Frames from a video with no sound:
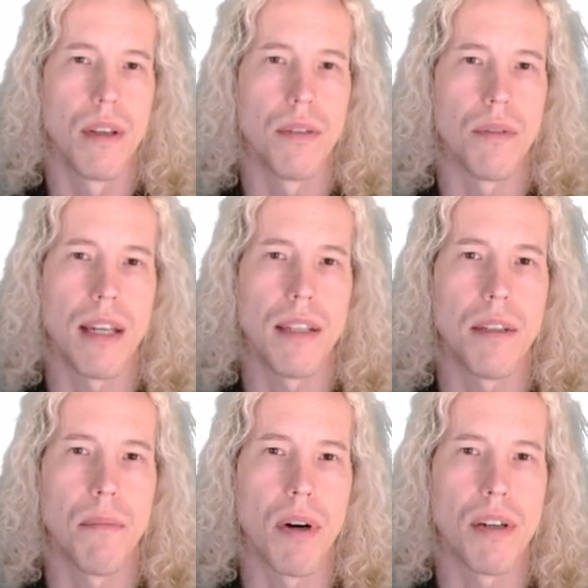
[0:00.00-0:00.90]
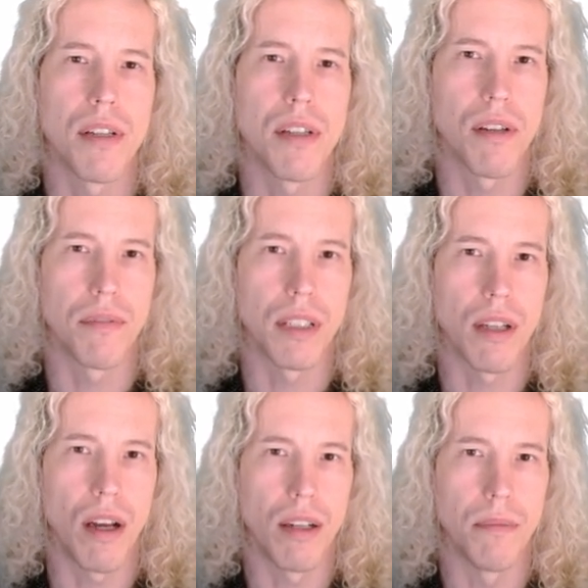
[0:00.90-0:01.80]
To edit the margins of the
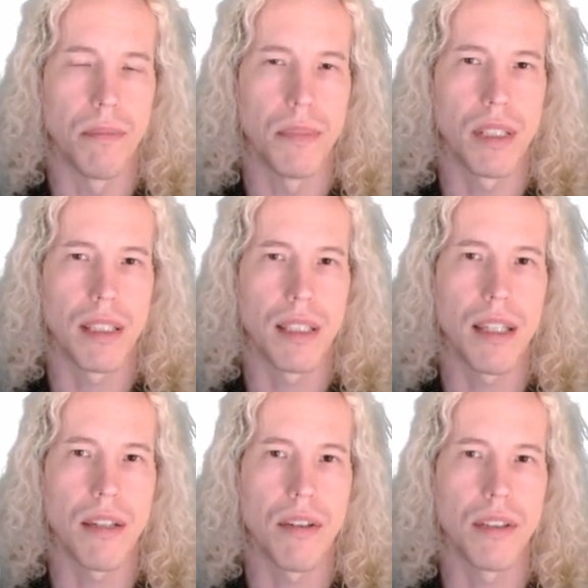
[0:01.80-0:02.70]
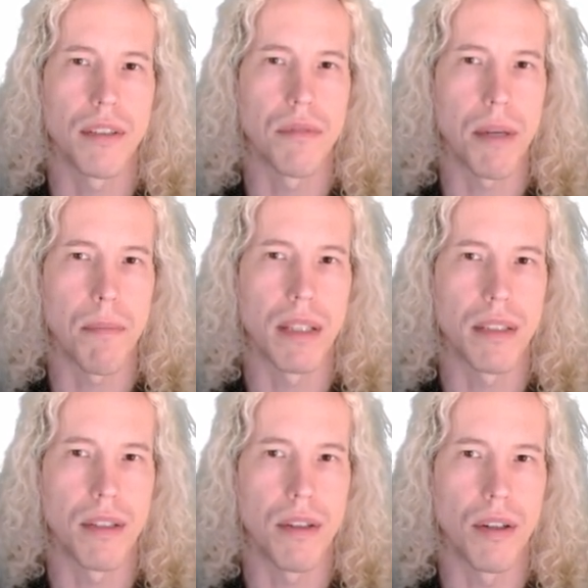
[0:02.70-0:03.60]
column, click on the gray
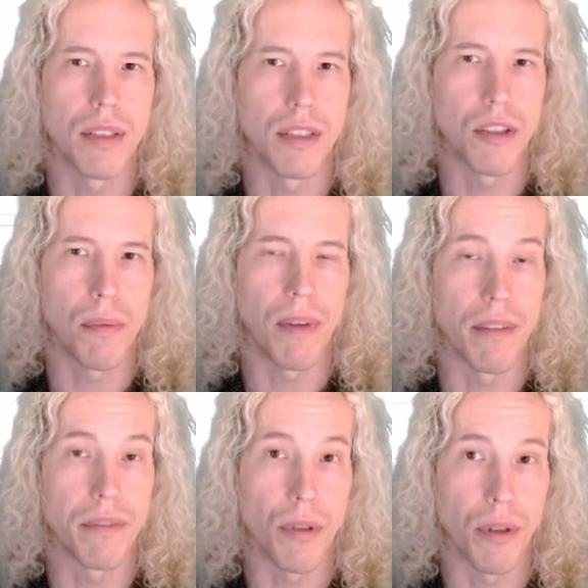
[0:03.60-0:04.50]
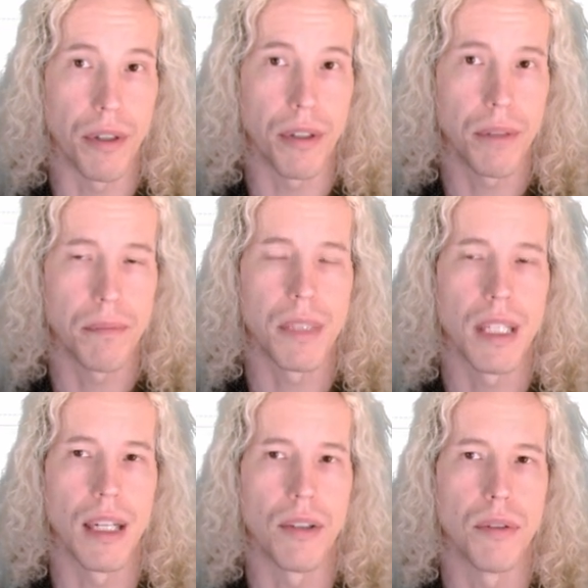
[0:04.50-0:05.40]
button on the top left corner
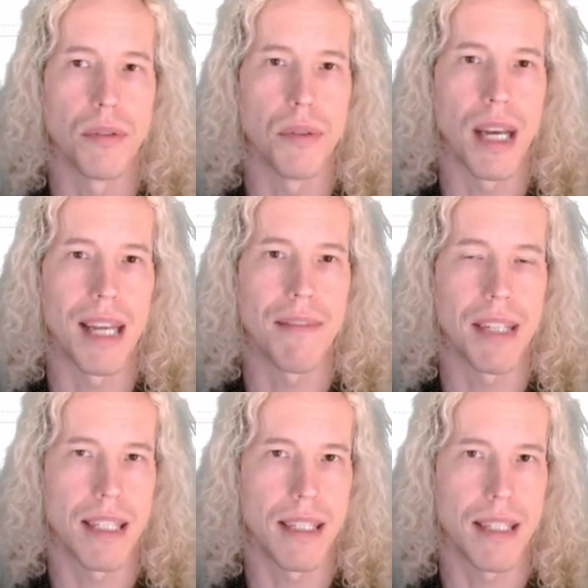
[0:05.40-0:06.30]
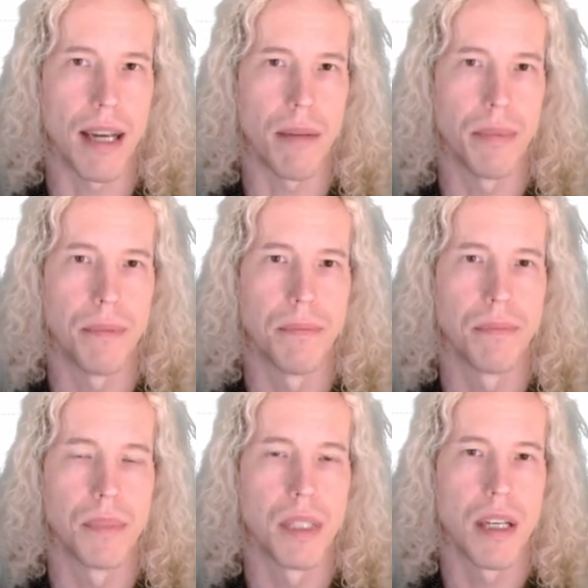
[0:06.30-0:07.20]
and go to Advanced tab.
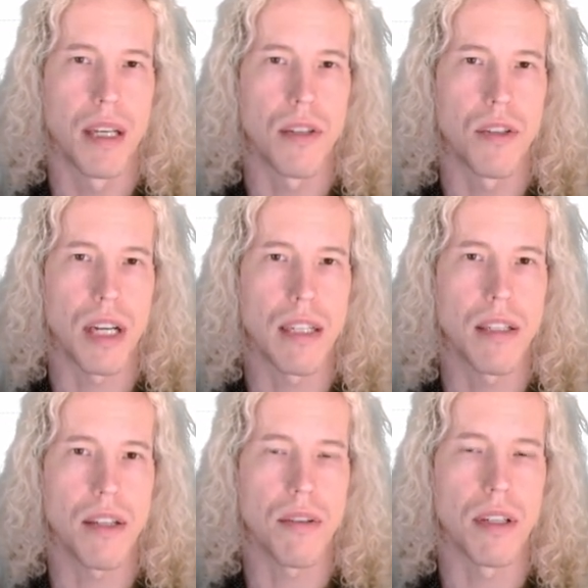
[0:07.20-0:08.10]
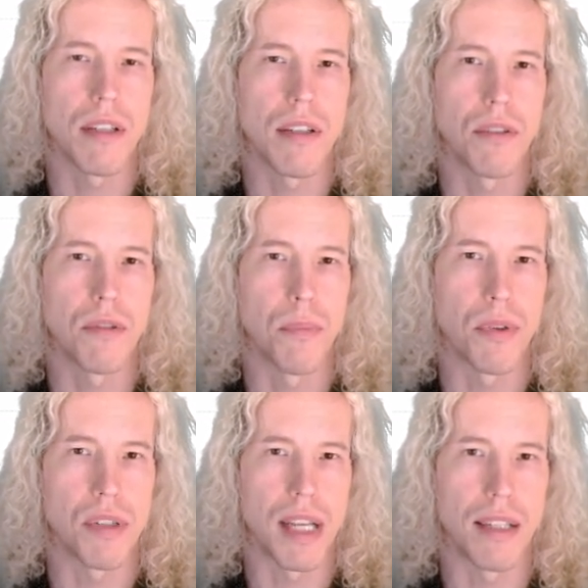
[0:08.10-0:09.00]
Change the units to
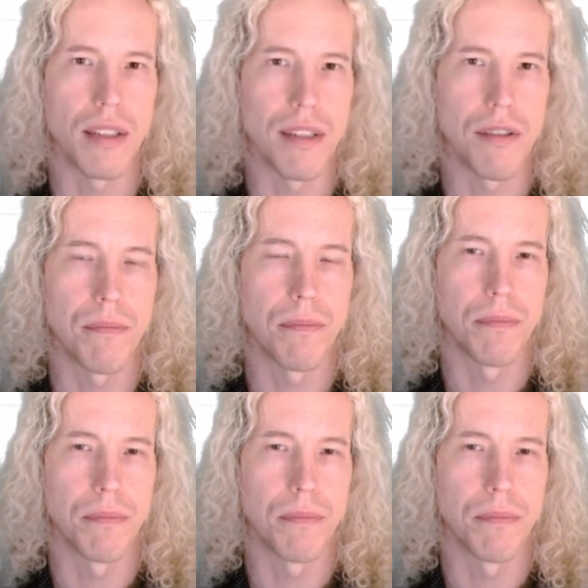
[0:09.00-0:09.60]
percentage.